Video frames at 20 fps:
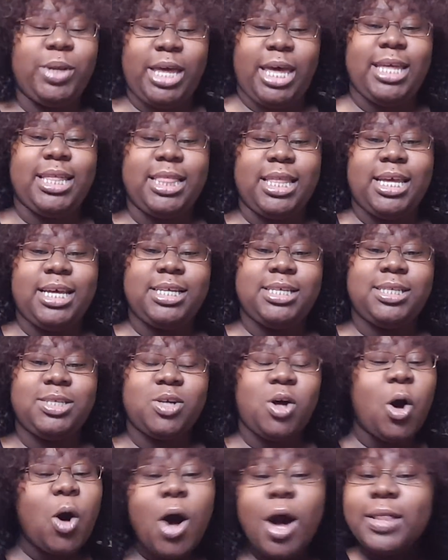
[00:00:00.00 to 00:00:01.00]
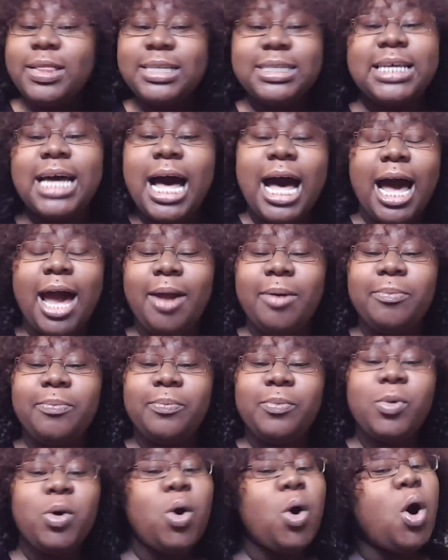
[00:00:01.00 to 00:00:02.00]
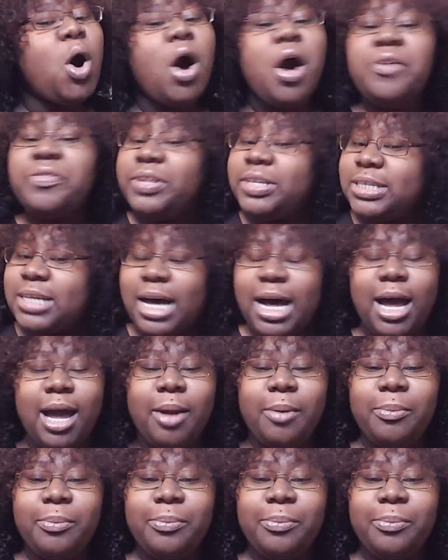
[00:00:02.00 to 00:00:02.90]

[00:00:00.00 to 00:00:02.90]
like this all the time. All the time.